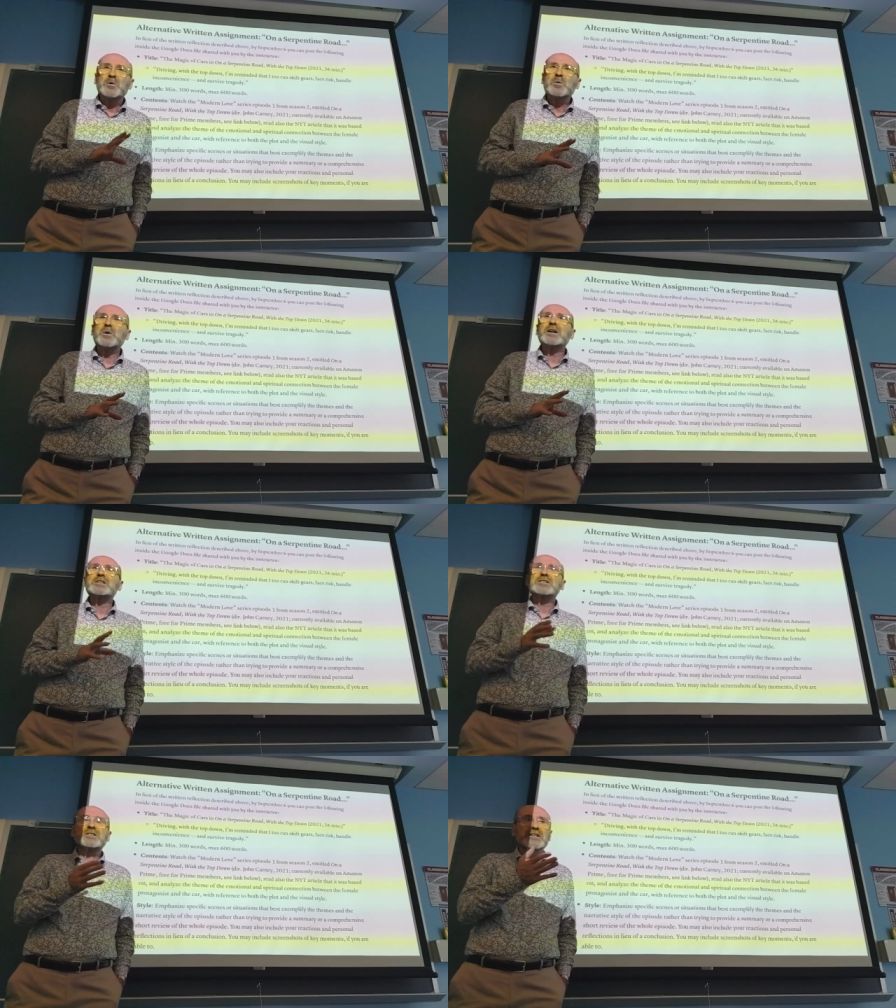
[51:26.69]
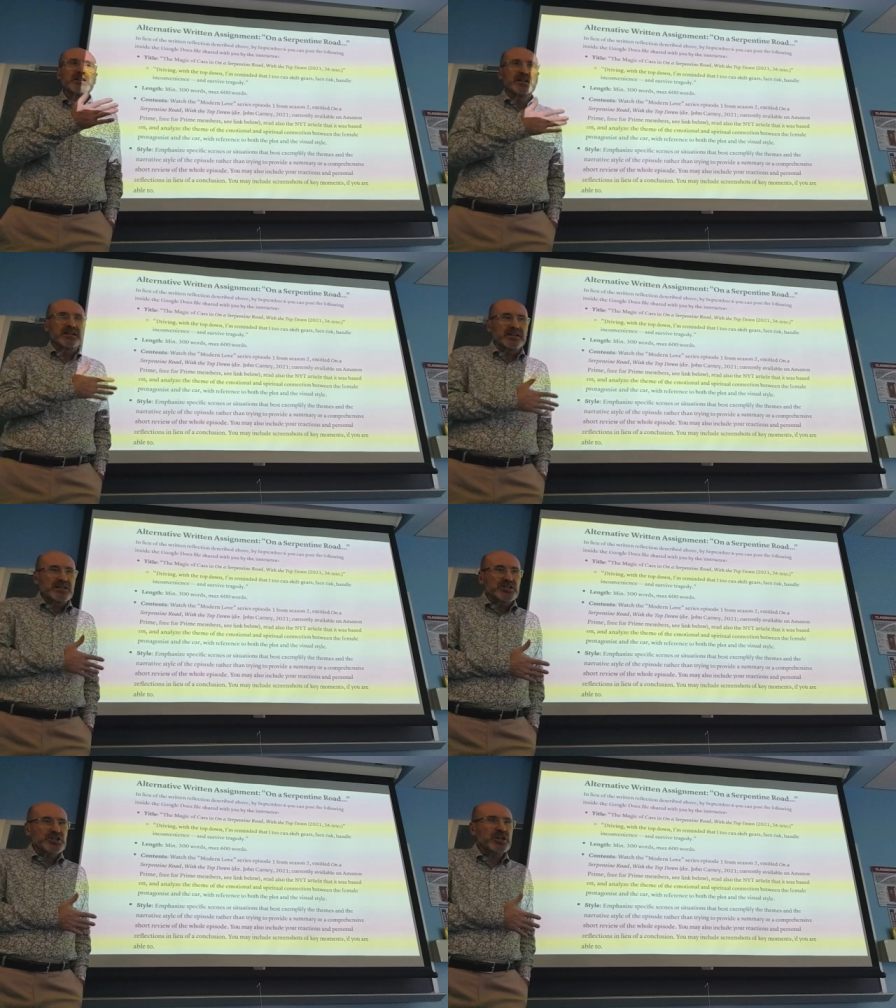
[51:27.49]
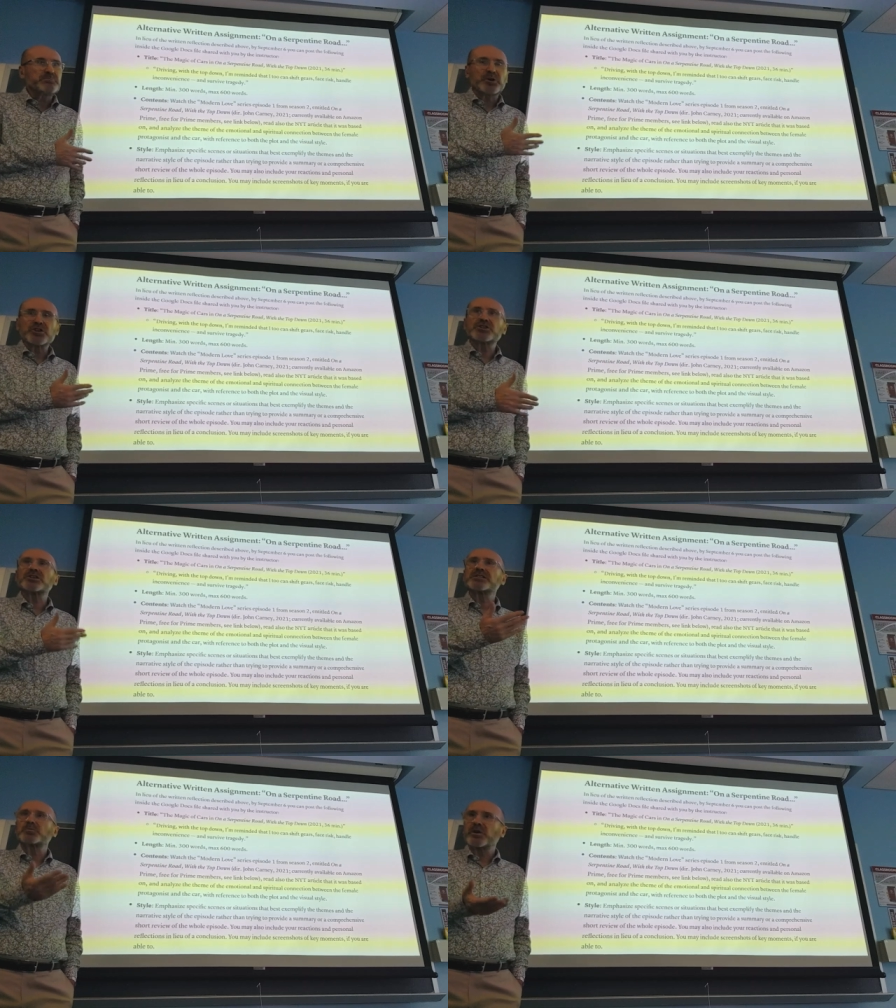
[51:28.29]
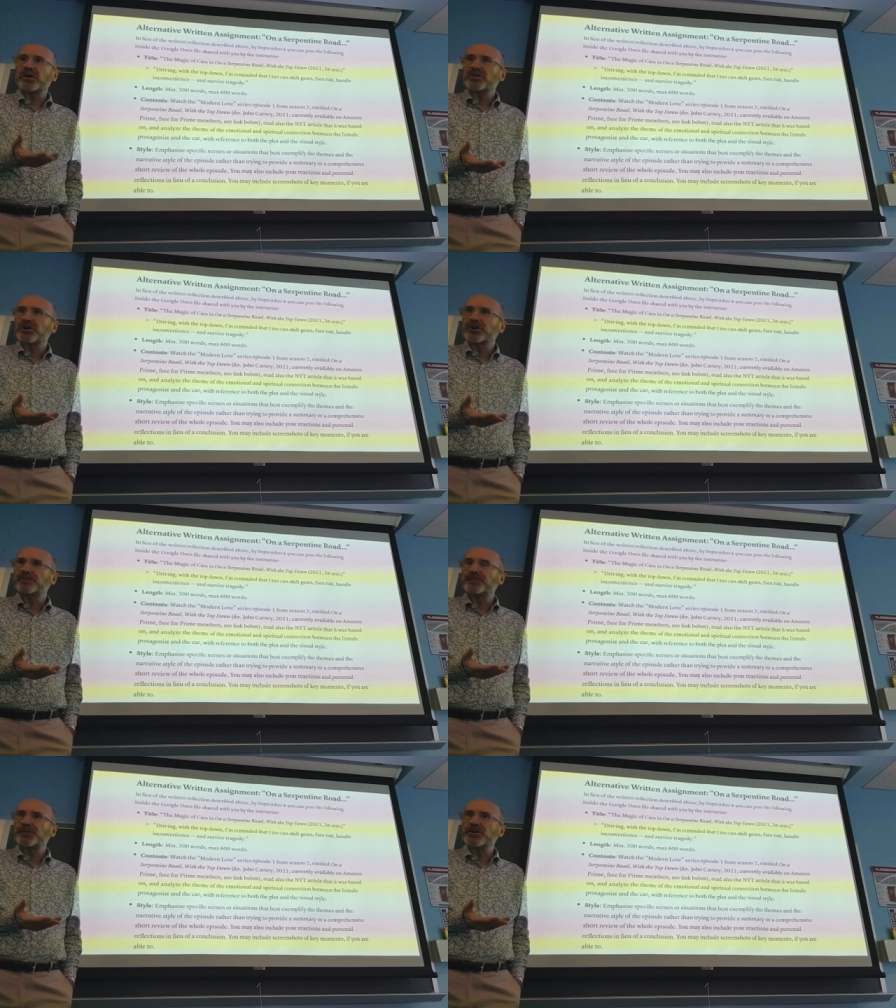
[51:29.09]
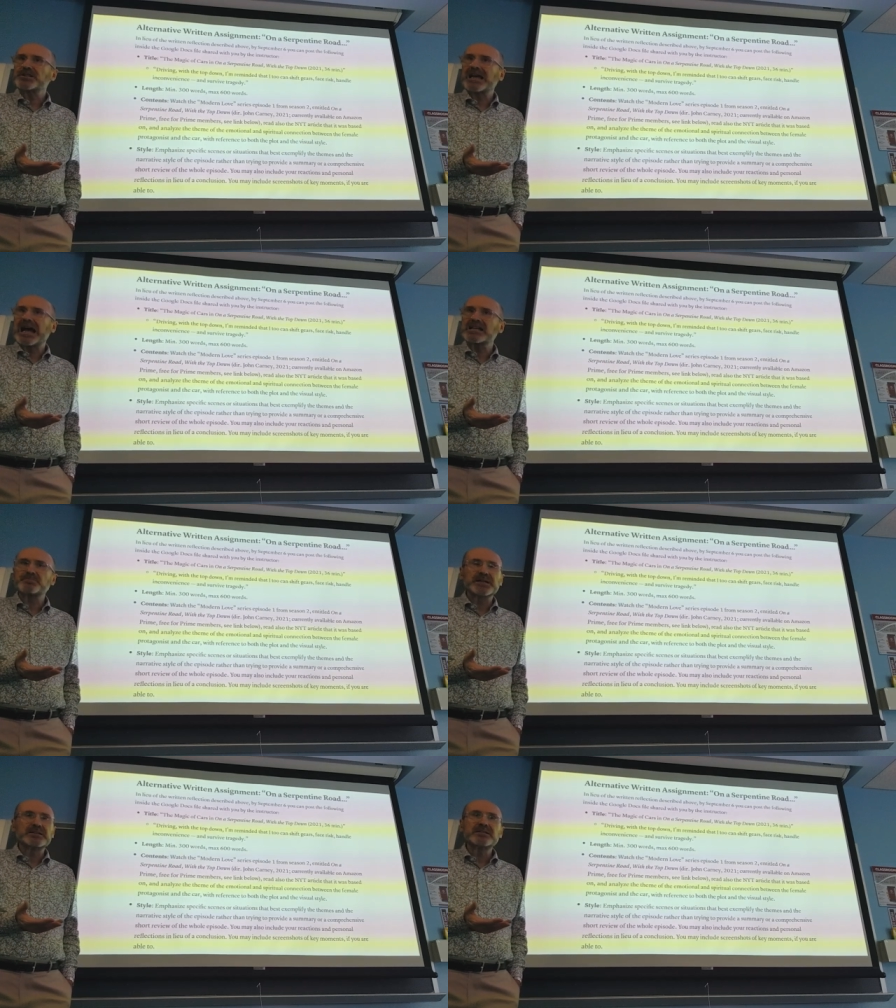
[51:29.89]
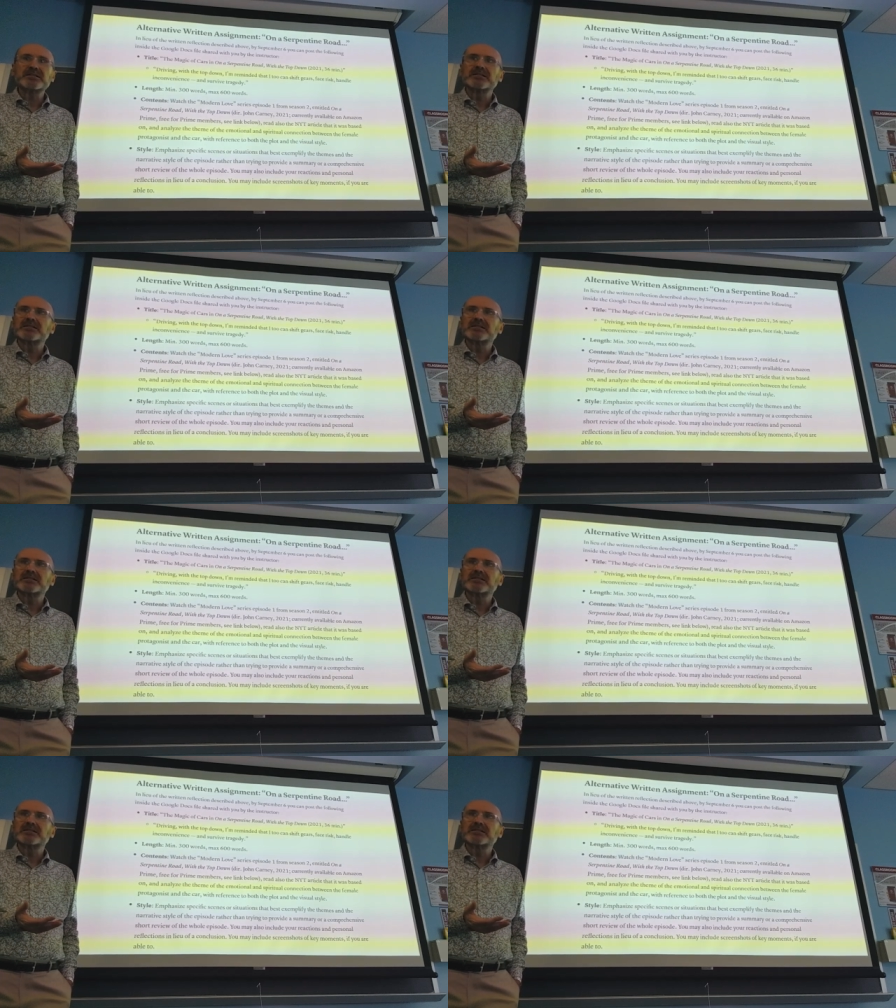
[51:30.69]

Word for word: which she purchased with her first husband,